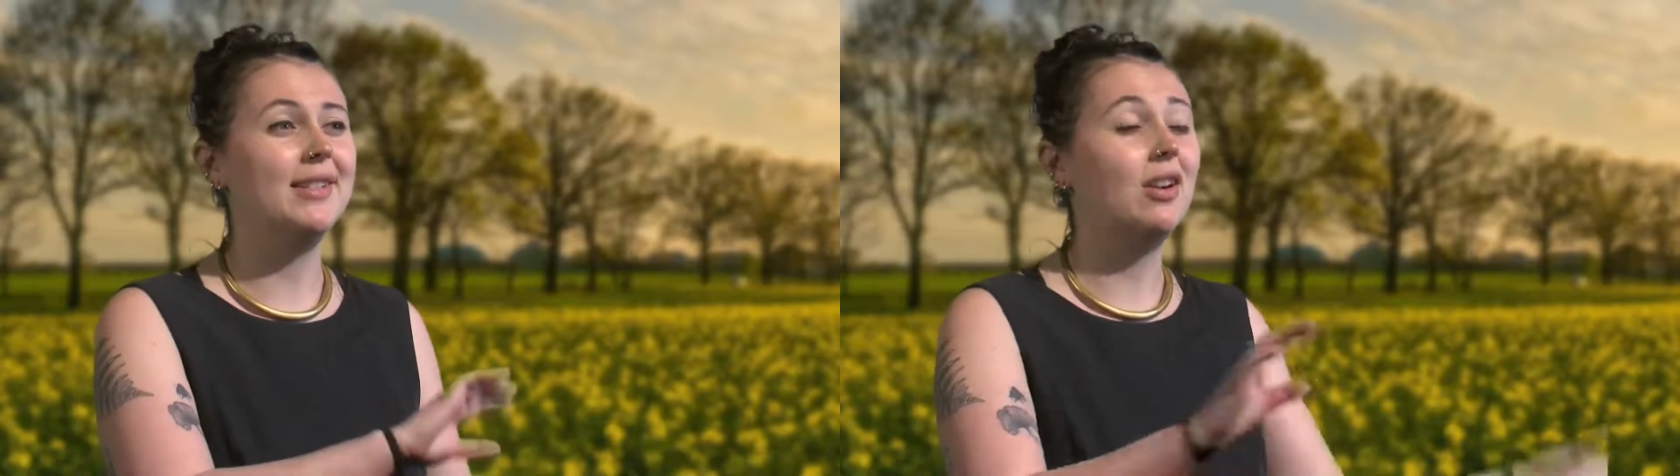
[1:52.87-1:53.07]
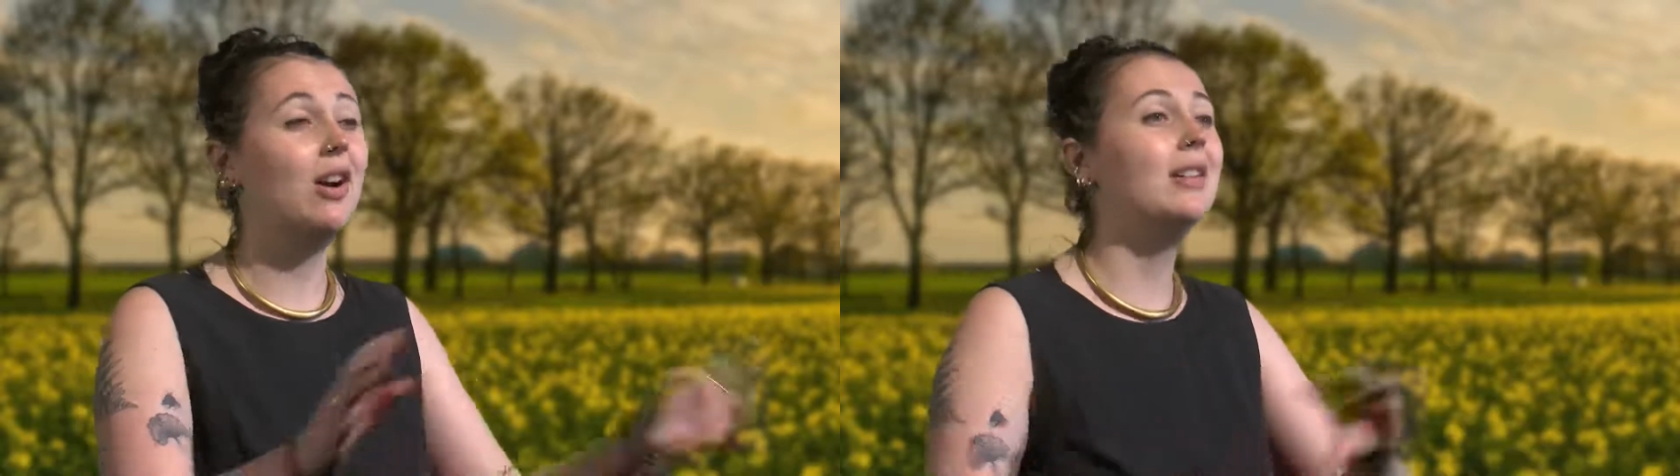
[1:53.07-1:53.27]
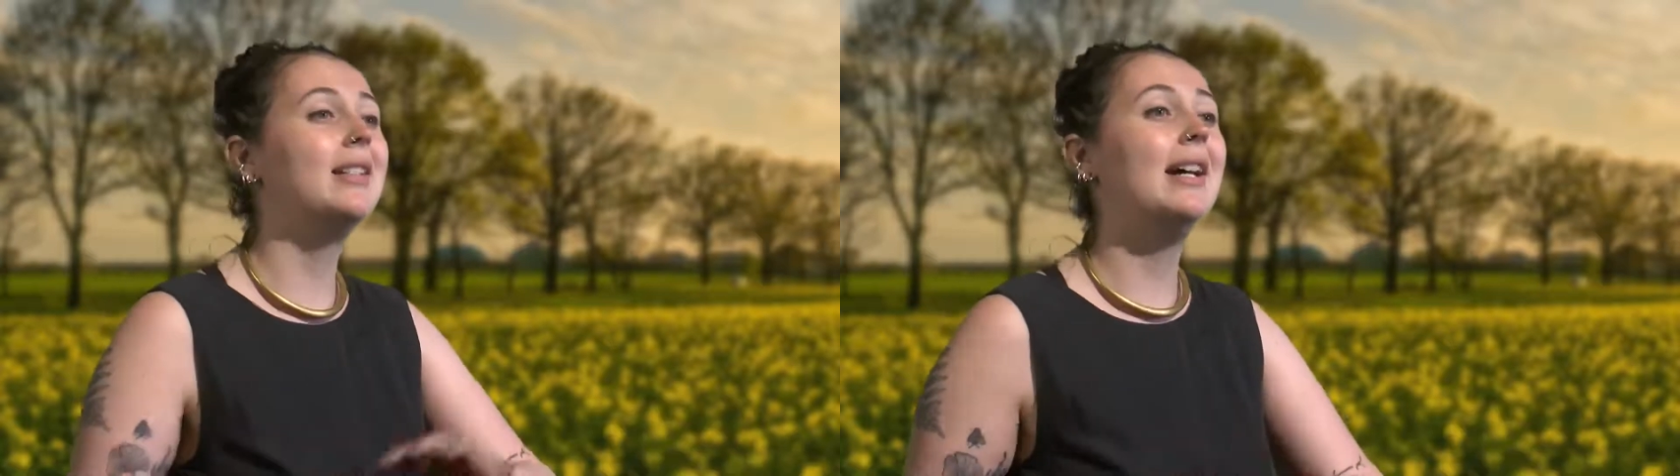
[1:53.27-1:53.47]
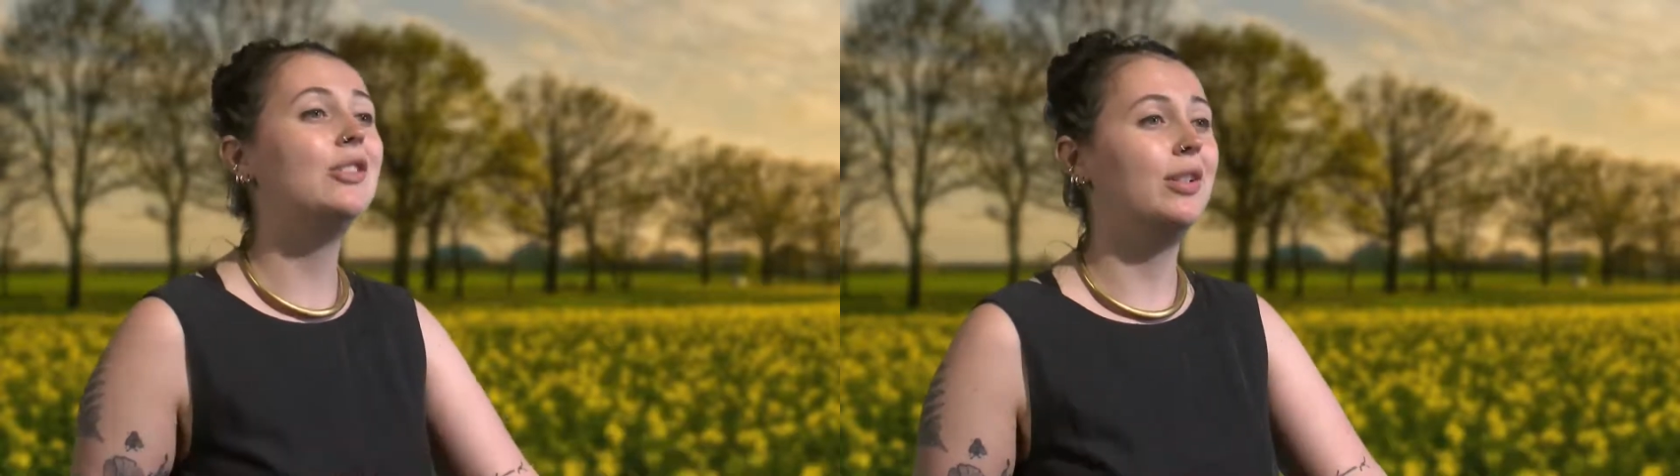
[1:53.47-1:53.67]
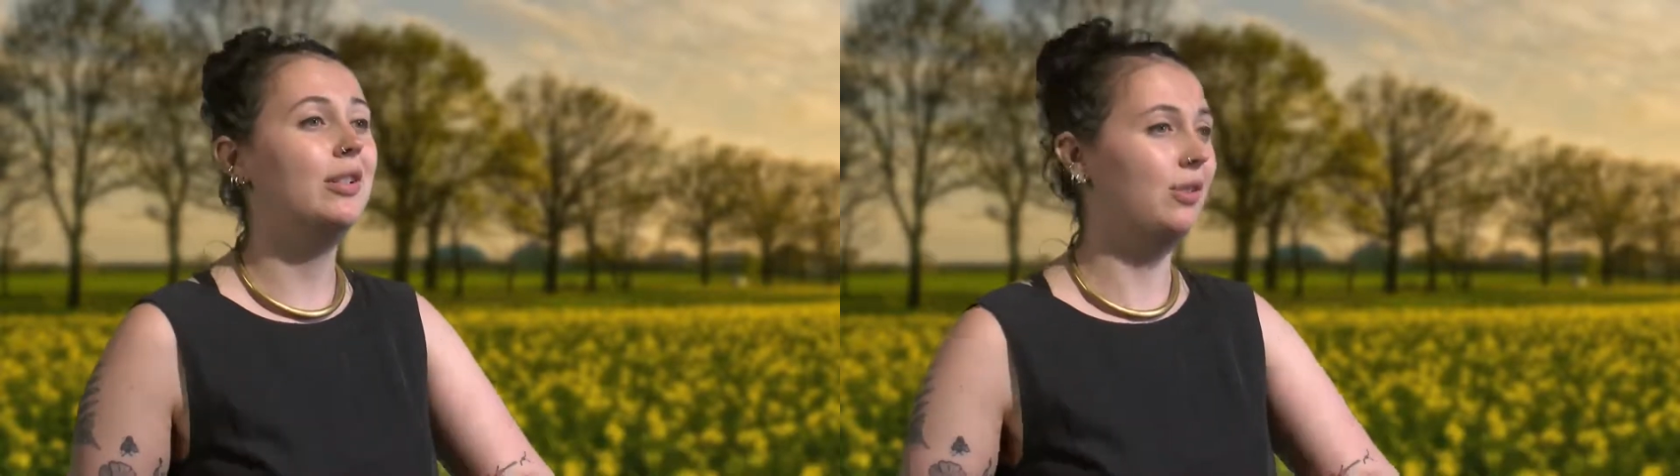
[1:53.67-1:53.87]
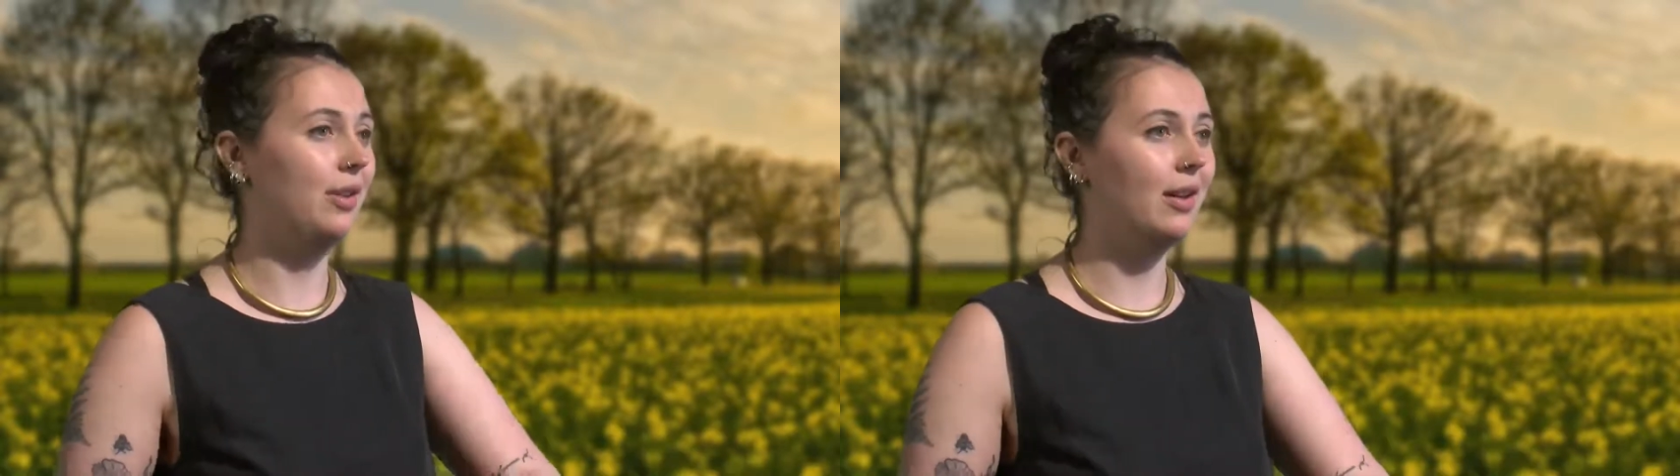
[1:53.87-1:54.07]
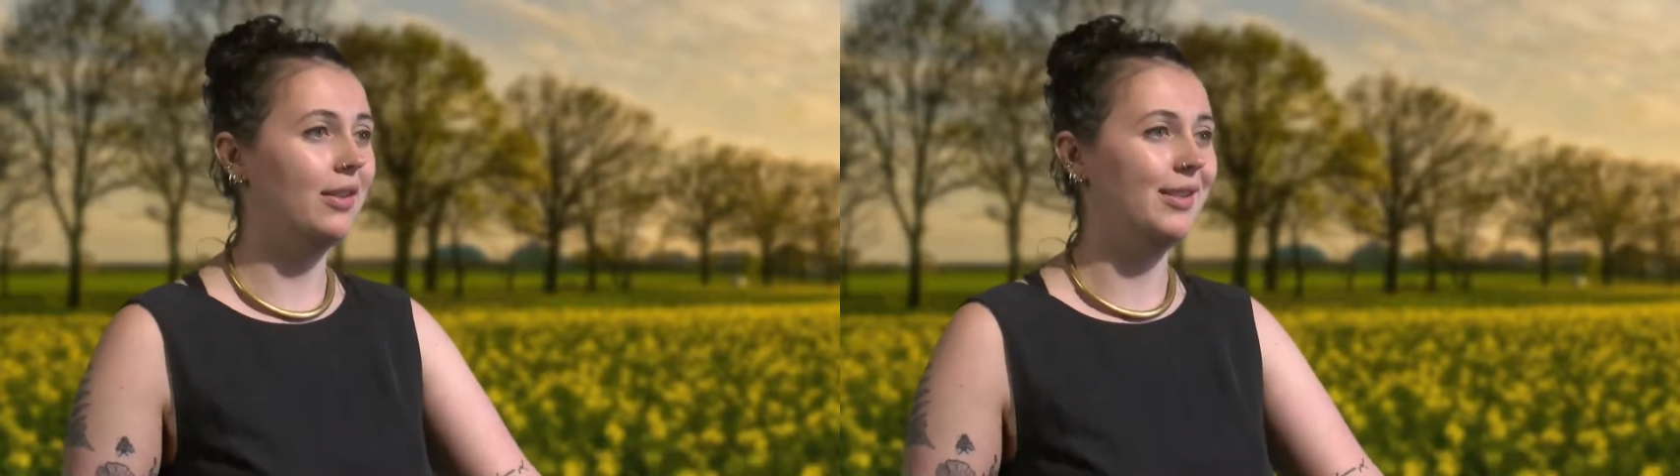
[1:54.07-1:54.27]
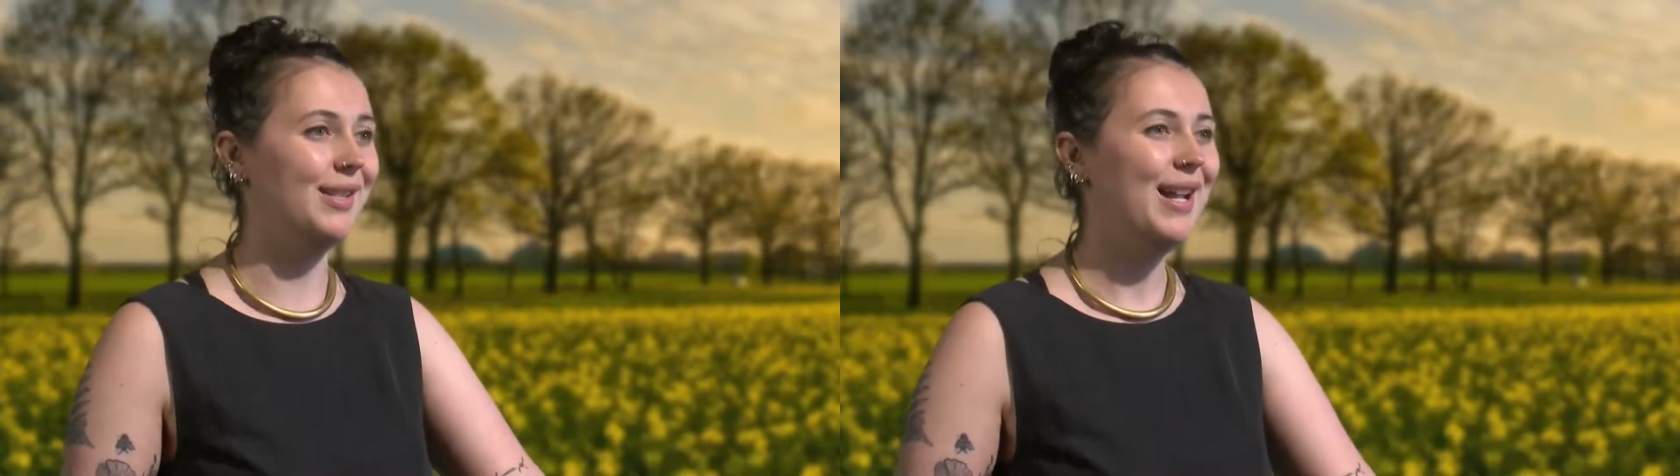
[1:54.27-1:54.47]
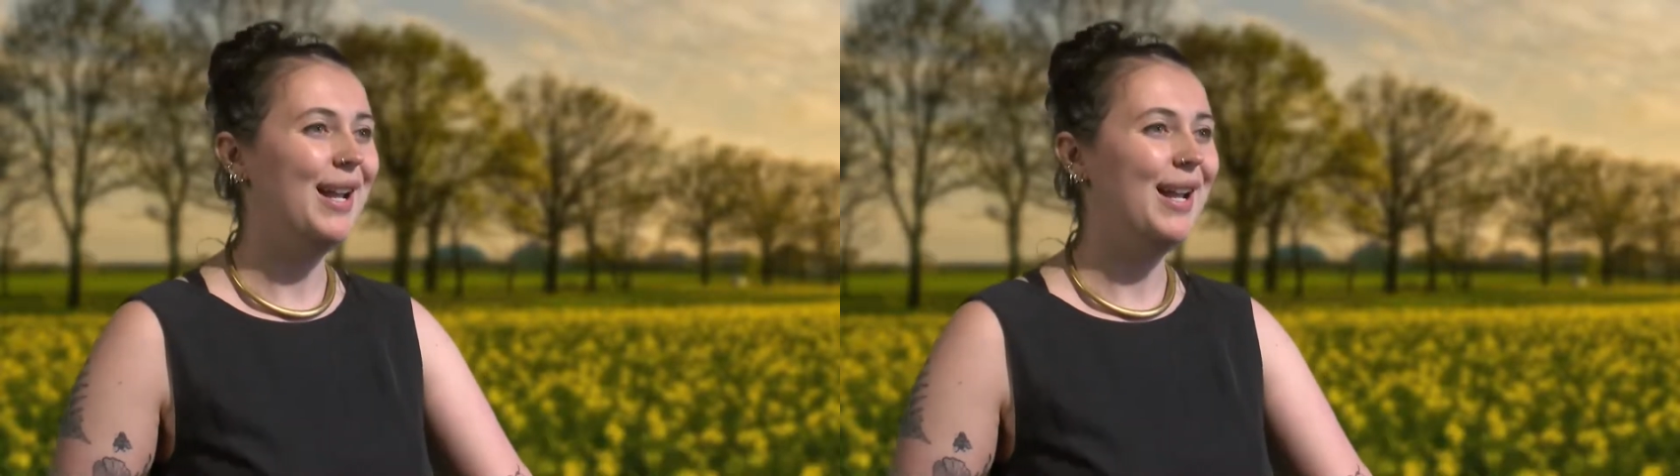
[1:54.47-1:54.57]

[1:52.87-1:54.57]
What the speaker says: I can't actually do the others,